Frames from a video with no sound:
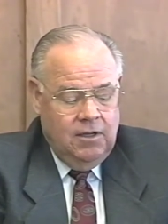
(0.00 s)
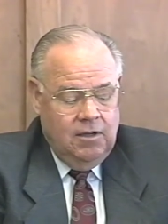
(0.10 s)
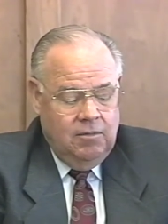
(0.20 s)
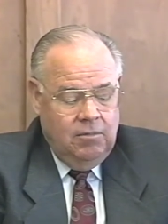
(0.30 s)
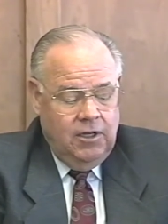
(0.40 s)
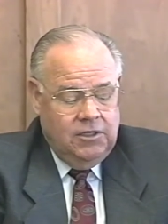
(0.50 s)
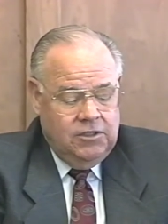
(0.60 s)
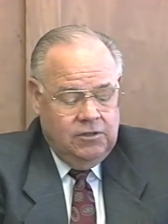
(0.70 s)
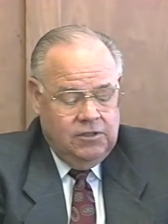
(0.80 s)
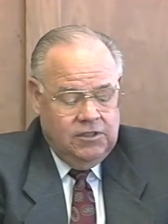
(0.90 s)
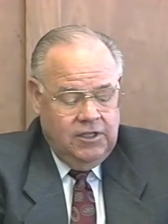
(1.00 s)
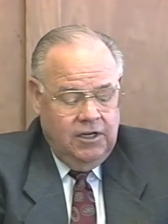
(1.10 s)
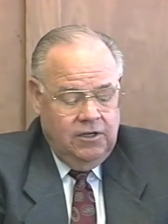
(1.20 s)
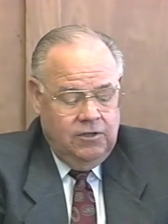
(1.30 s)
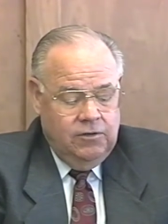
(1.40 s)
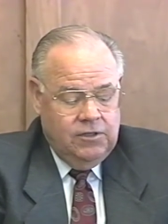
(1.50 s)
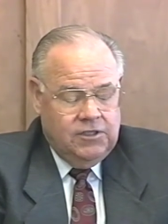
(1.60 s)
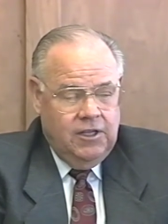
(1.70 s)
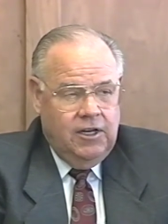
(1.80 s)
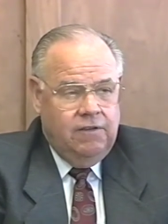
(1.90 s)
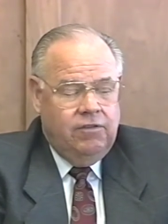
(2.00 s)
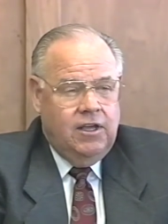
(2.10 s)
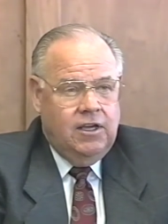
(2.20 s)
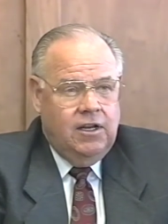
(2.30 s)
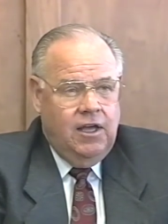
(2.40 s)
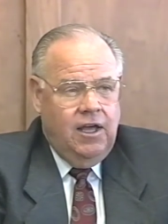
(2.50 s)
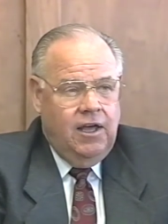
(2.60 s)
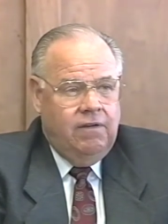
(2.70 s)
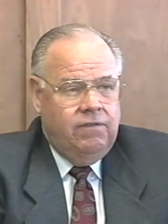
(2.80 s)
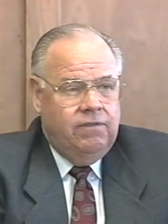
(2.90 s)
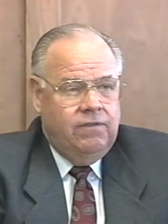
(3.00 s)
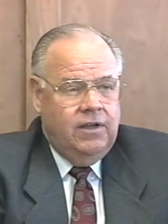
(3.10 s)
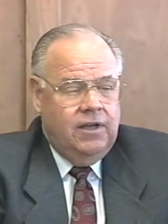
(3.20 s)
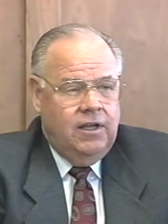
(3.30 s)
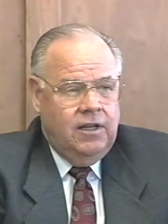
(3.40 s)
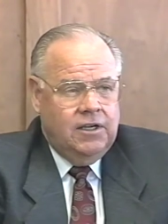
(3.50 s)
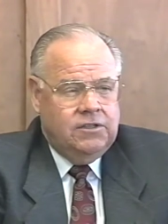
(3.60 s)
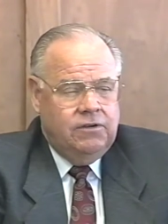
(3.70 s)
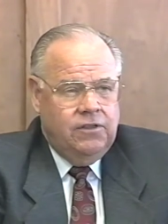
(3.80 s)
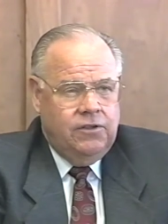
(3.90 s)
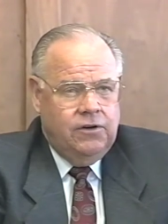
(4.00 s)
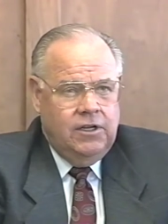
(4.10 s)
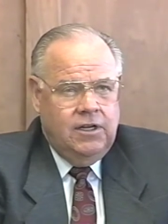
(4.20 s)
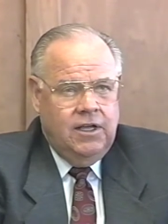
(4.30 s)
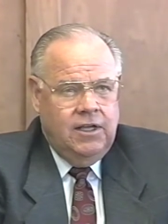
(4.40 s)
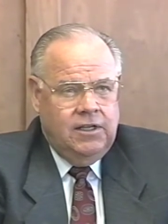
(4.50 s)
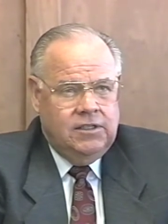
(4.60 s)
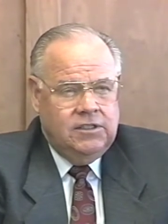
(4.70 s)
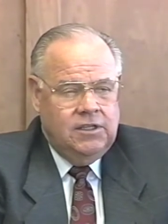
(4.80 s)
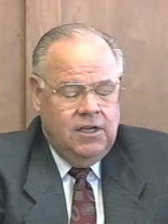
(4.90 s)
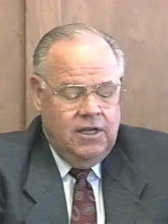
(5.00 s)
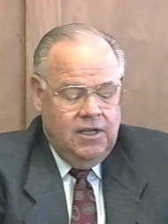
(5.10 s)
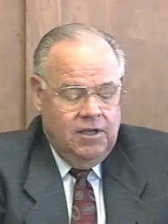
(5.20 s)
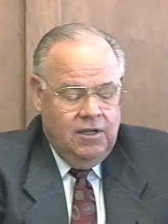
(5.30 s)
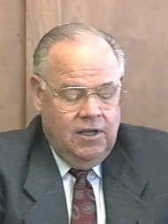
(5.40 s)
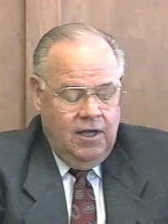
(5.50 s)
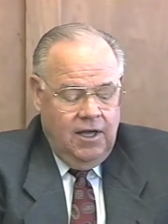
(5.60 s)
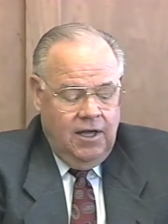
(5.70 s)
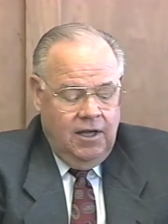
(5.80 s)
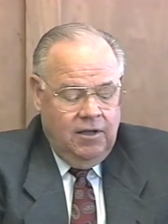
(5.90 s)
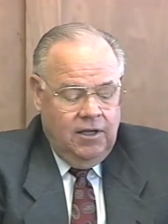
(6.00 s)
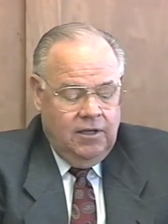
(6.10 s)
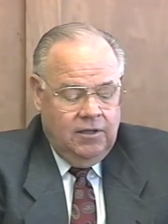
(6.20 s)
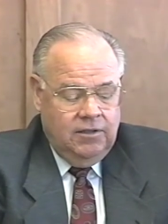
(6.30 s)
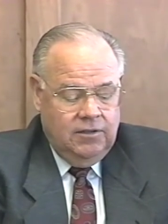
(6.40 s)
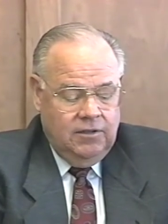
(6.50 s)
Many students stated to us that if they could have an extra 30 days, uh,